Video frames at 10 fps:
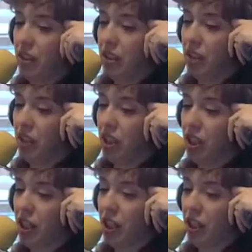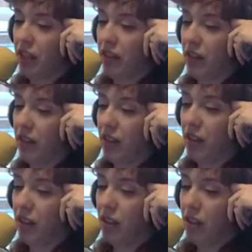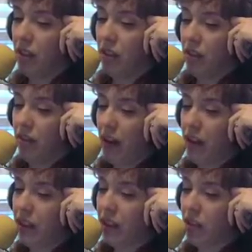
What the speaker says: She is filing a